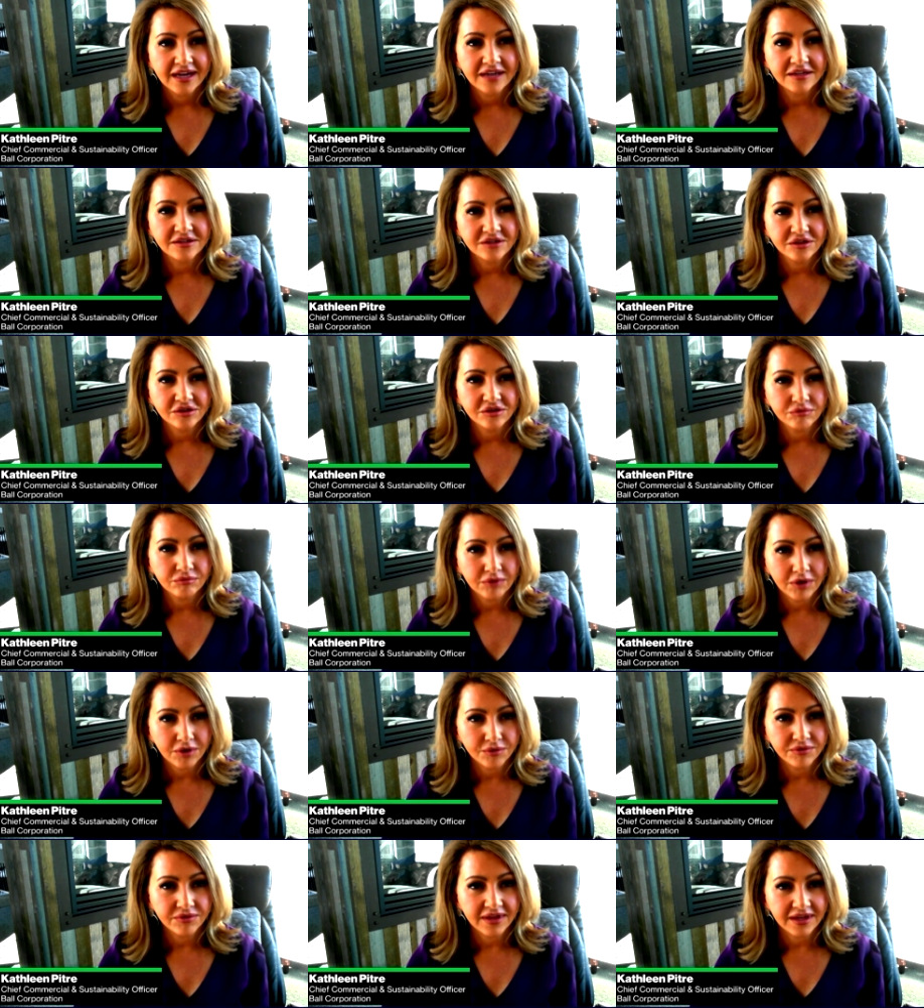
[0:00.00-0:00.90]
It's a
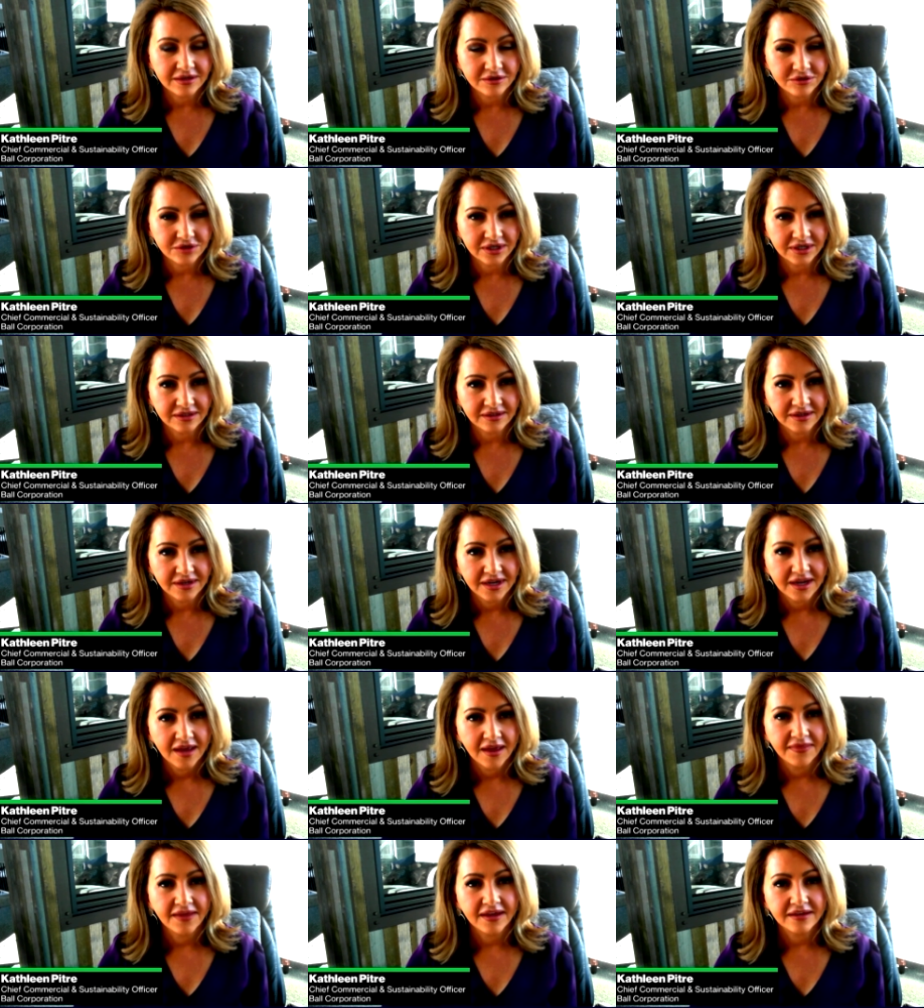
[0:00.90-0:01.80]
growth engine
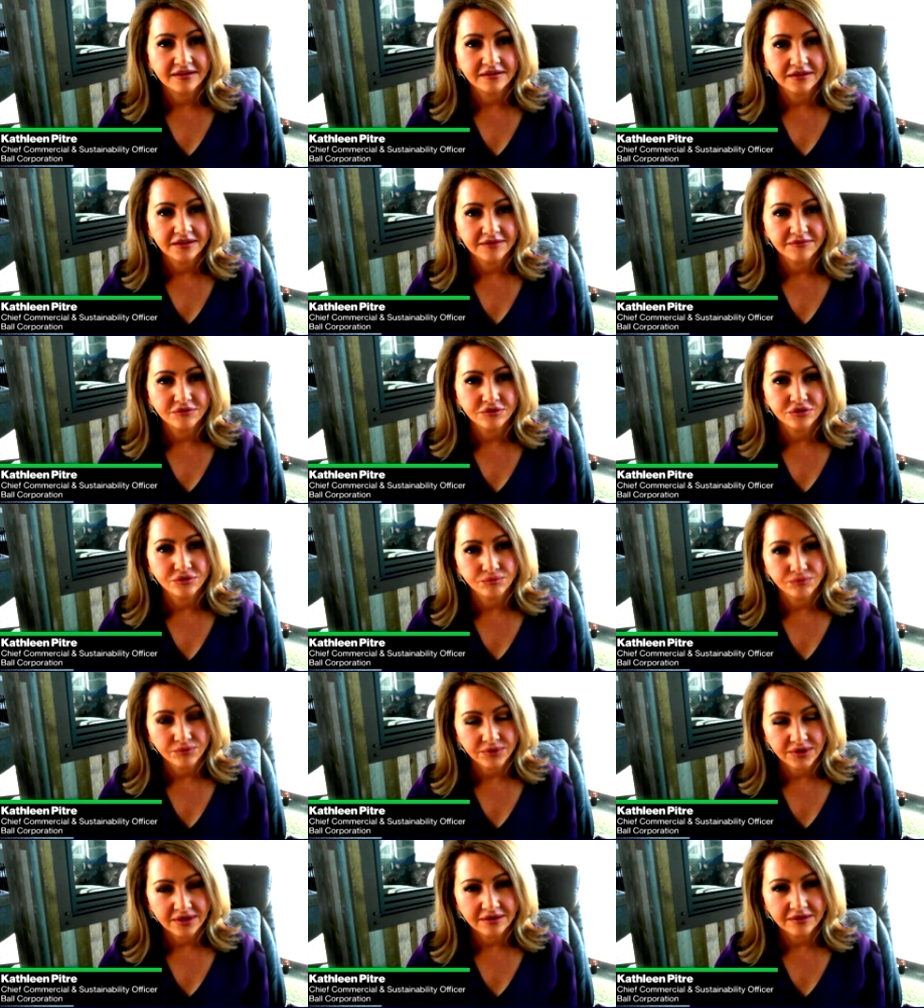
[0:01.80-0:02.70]
that delivers
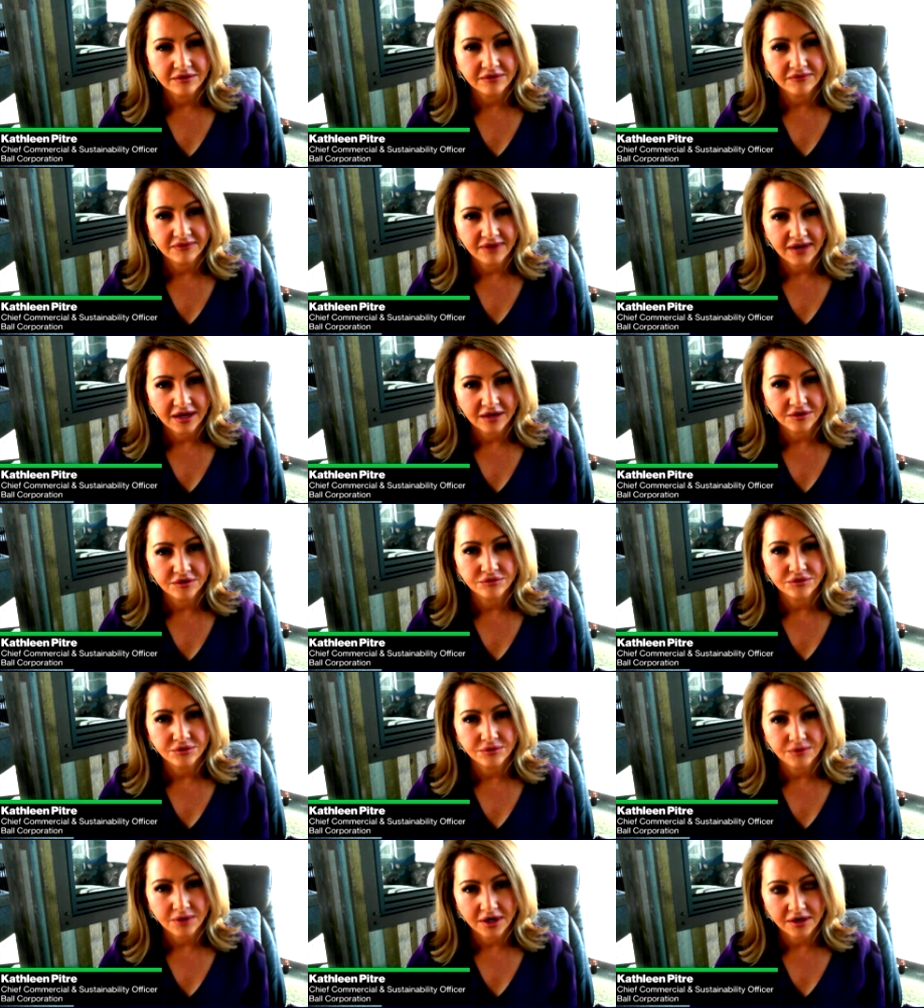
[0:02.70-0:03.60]
real value
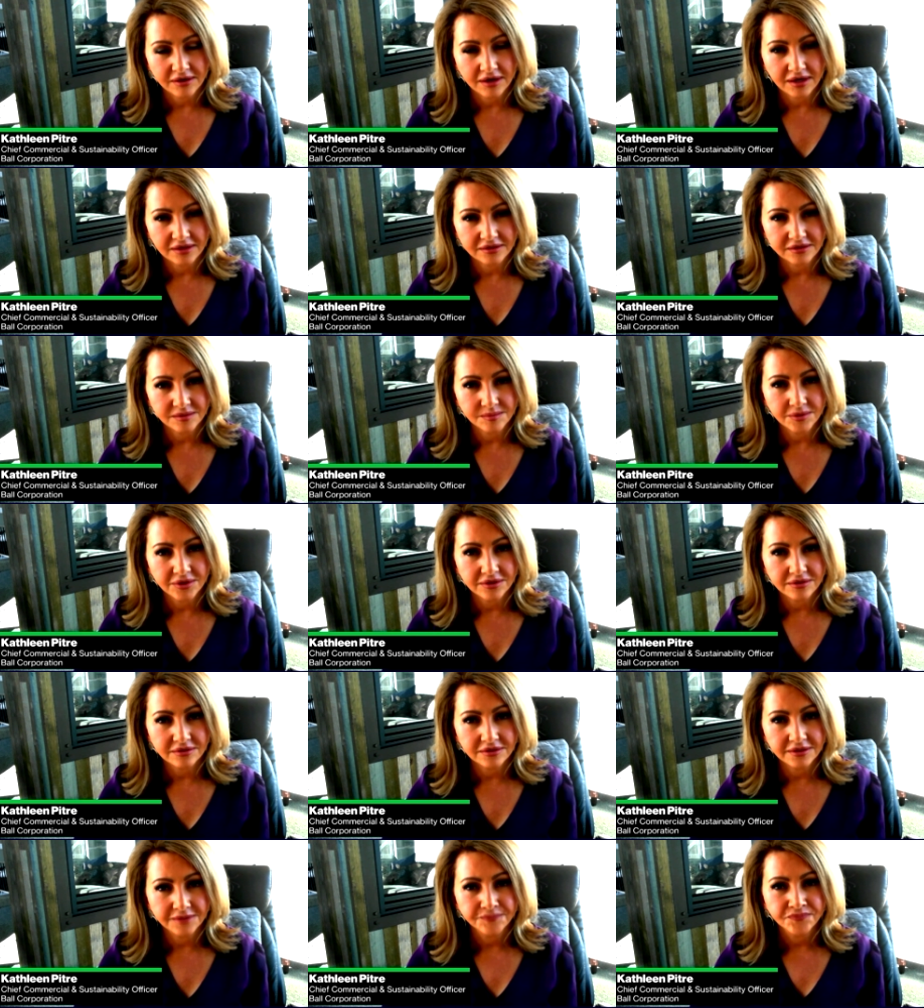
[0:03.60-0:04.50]
to our
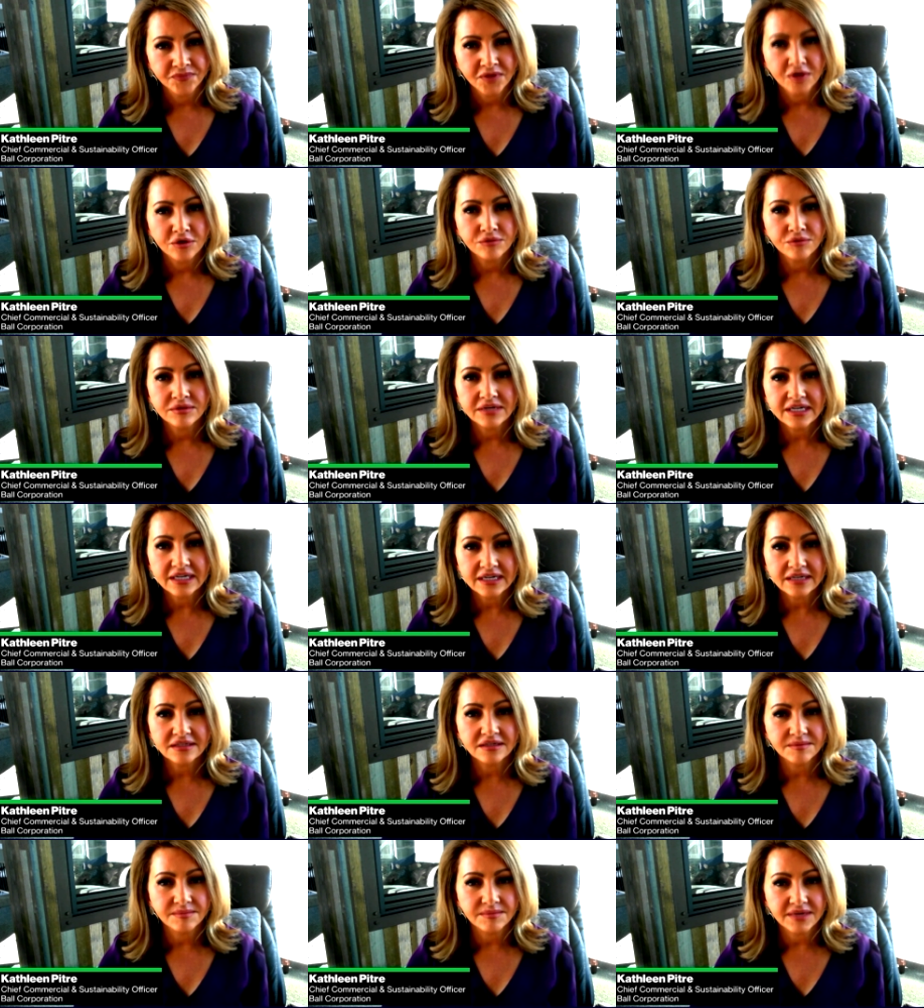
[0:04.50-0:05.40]
customers who
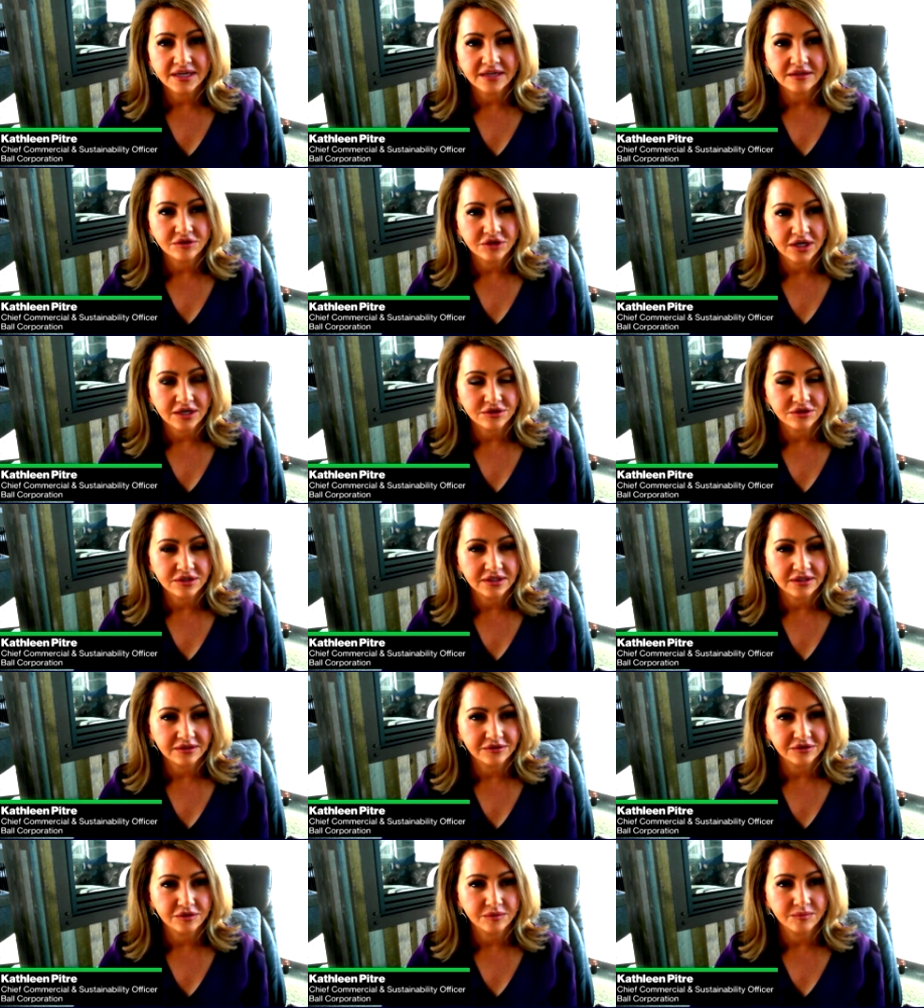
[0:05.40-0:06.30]
need to meet changing
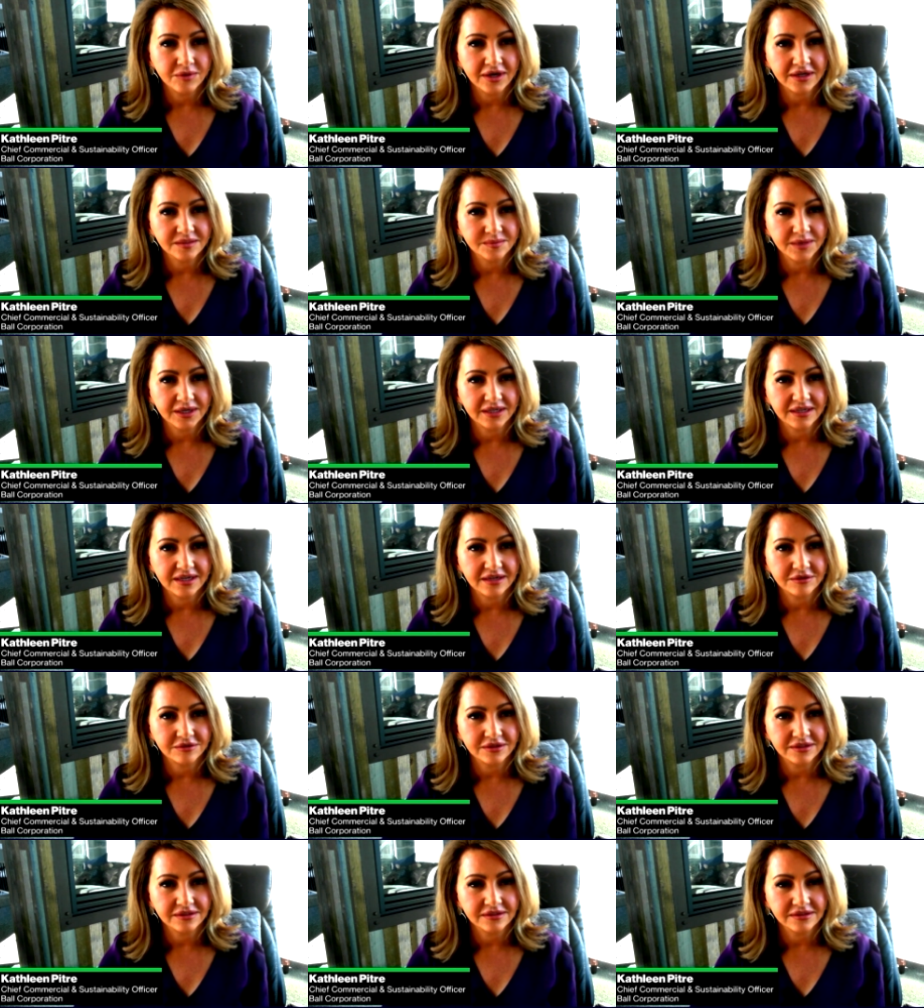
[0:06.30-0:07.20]
consumer
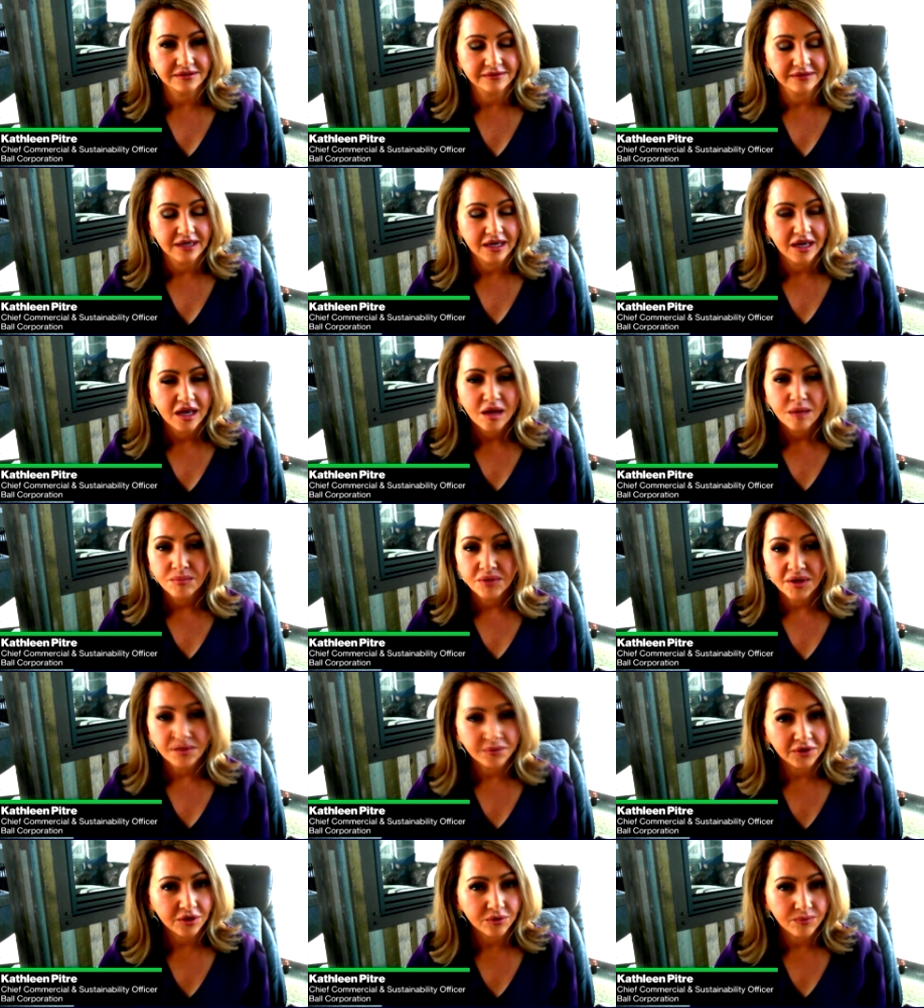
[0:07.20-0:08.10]
expectations.
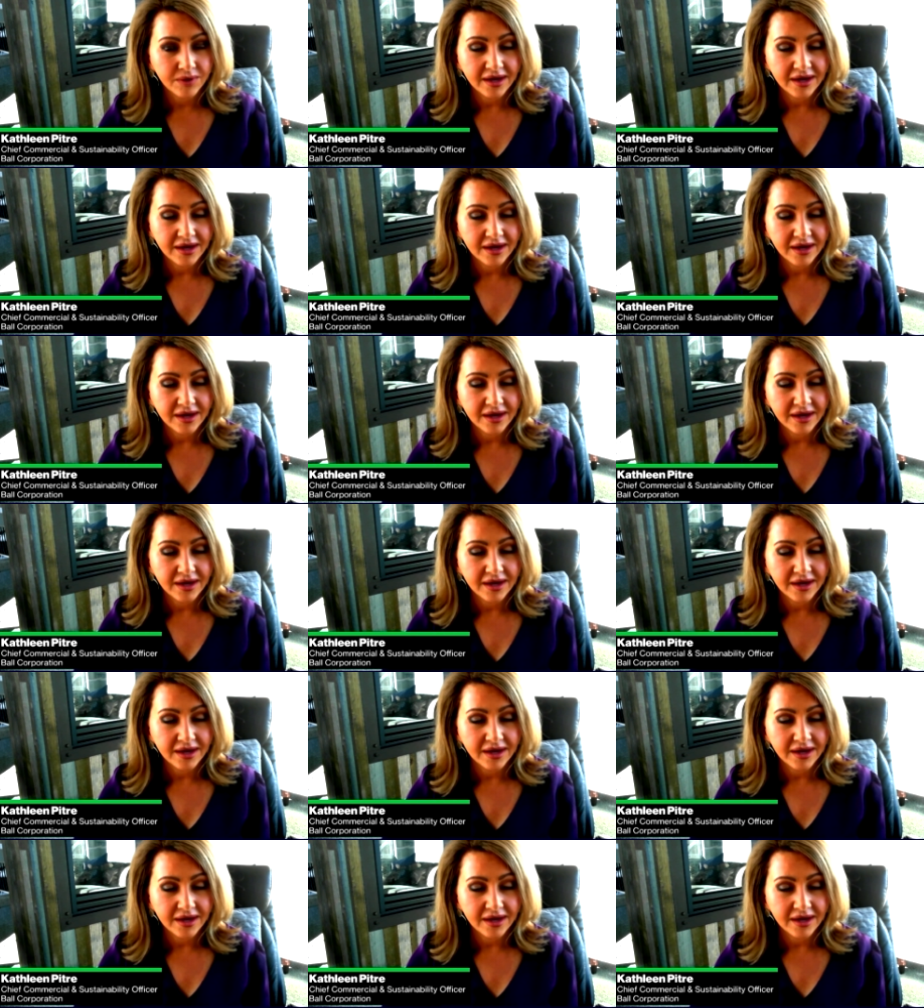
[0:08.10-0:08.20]
People are